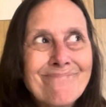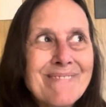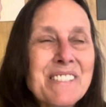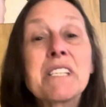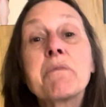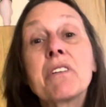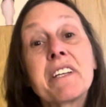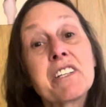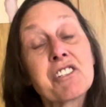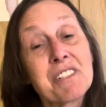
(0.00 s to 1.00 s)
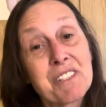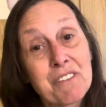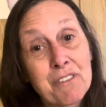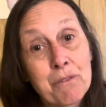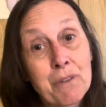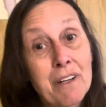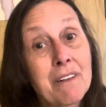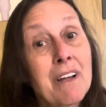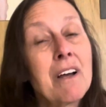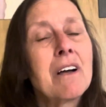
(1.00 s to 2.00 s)
simulations, if you will,
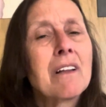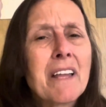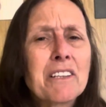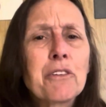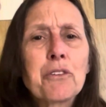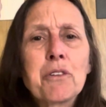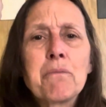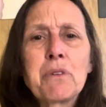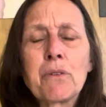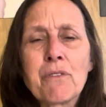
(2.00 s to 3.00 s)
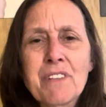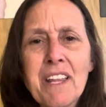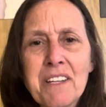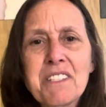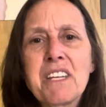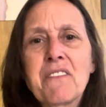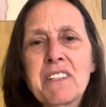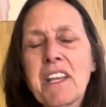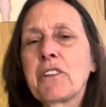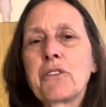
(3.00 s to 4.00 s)
like little computers. I like to think of it as
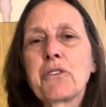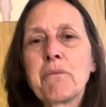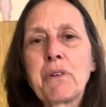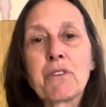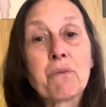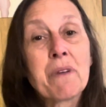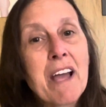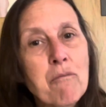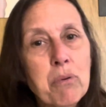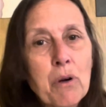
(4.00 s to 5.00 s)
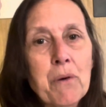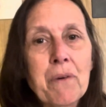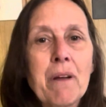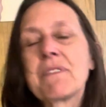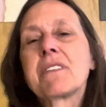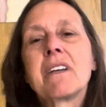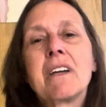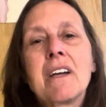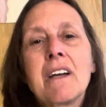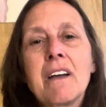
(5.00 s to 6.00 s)
like little computers. We have programs.
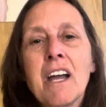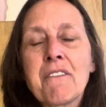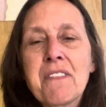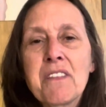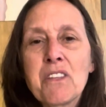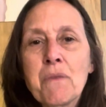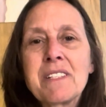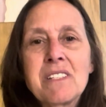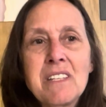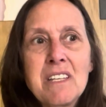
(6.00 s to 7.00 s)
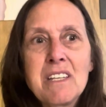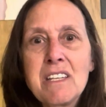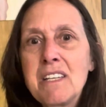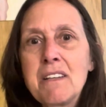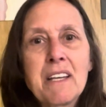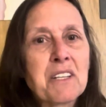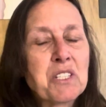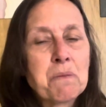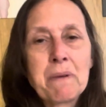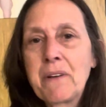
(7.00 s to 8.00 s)
Everything that we see,
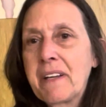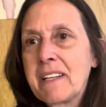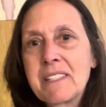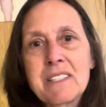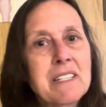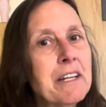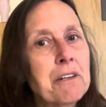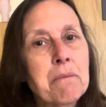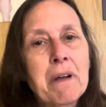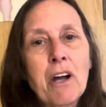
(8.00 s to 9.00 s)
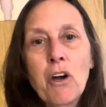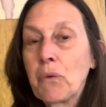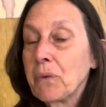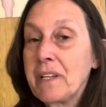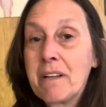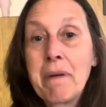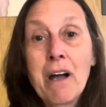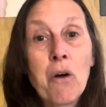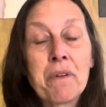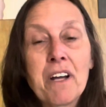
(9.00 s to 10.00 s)
experience, hear about, read
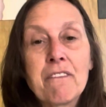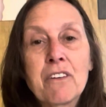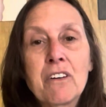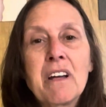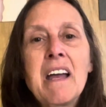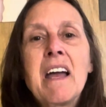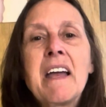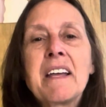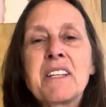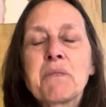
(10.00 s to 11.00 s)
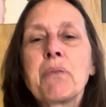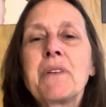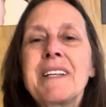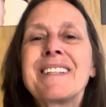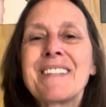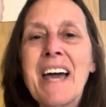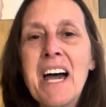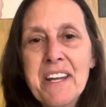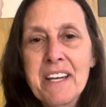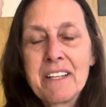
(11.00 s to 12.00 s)
about, whatever, is putting
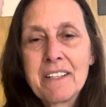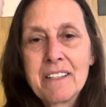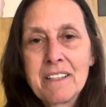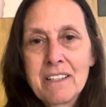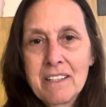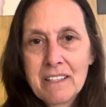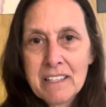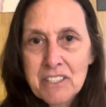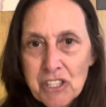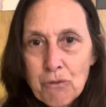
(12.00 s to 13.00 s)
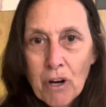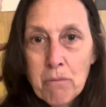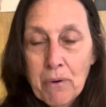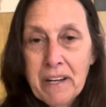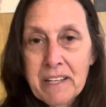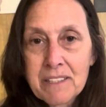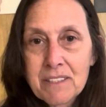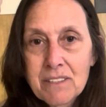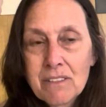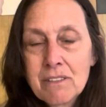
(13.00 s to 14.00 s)
data into our
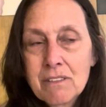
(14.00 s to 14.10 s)
brains,